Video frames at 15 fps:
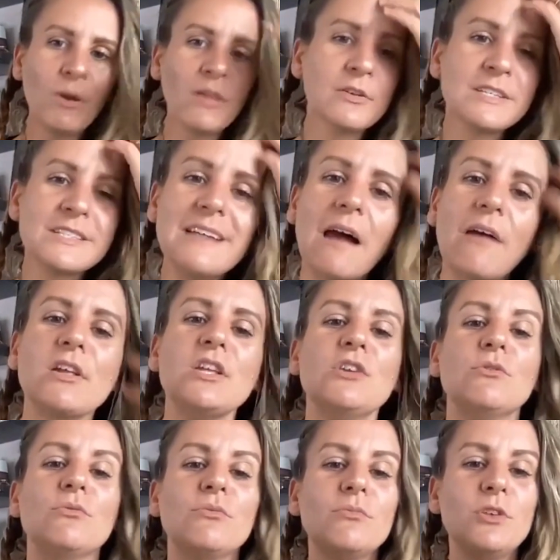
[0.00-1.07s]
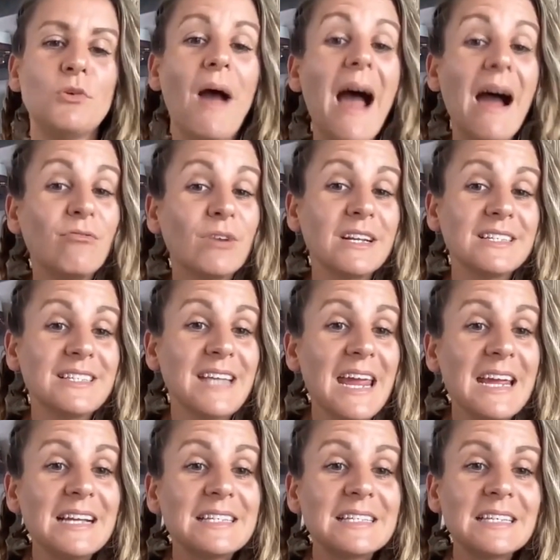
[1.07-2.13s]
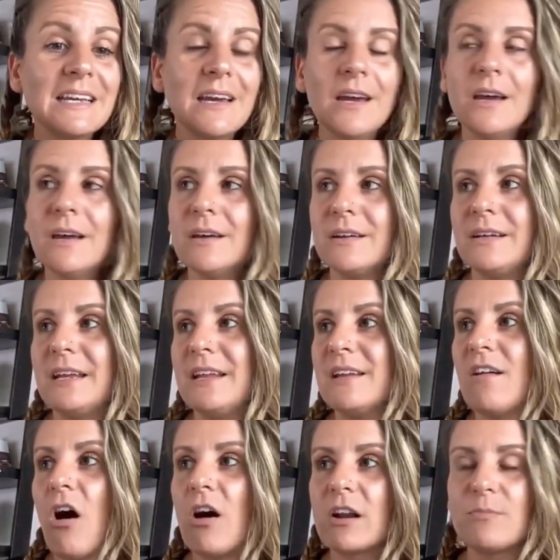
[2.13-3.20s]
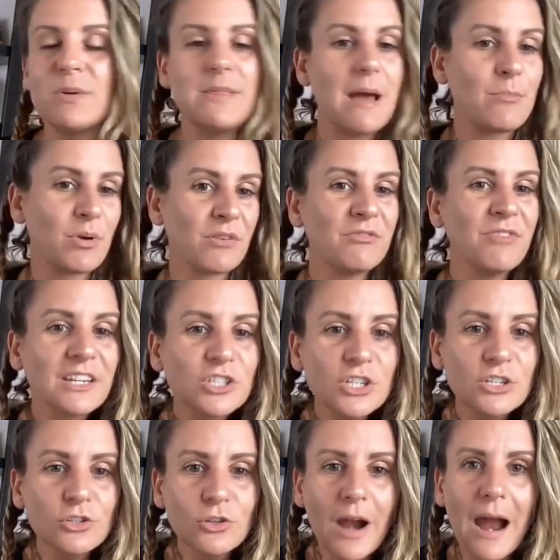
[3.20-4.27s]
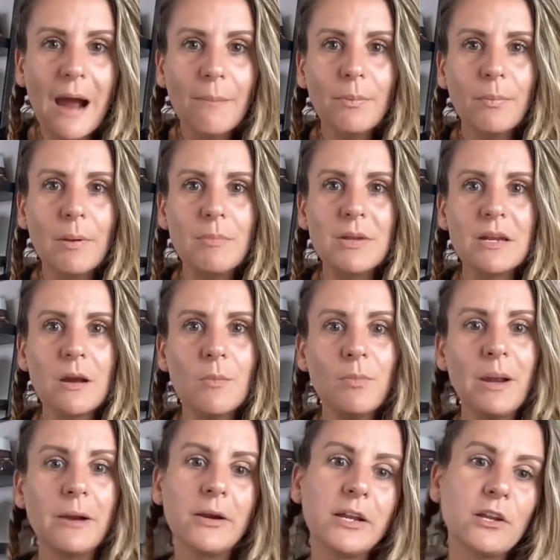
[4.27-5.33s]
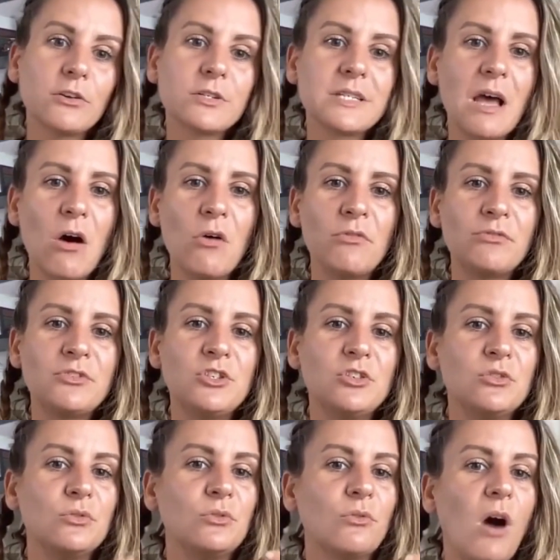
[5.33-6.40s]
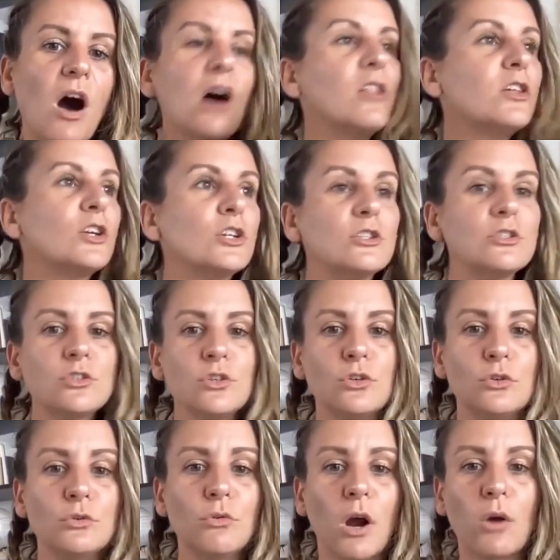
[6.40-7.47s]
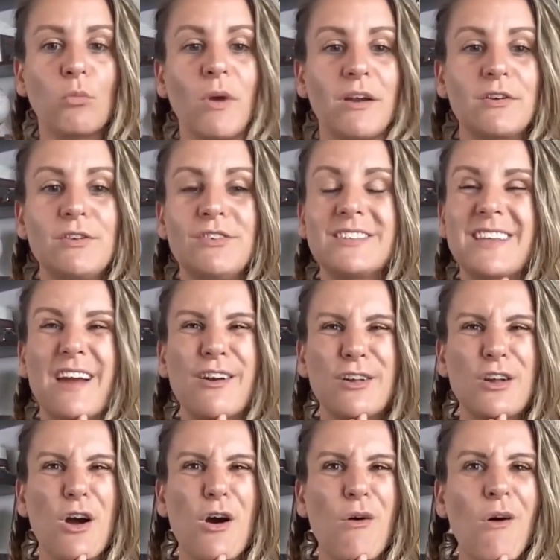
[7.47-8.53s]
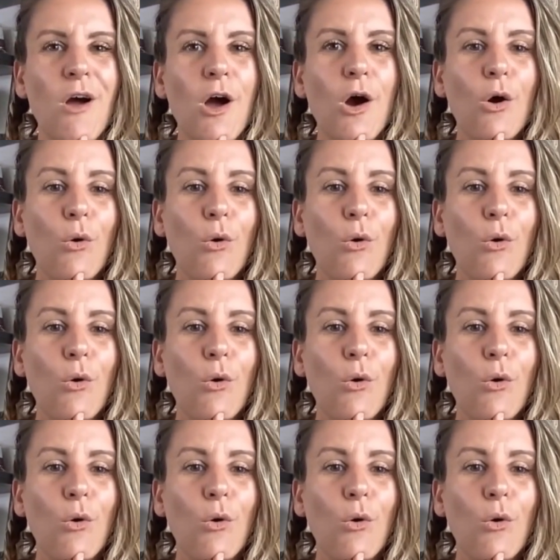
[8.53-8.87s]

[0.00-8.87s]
whether it's doubting you you have what it takes, getting caught up in that perfection trap, maybe comparing yourself to others who are where you desire to go,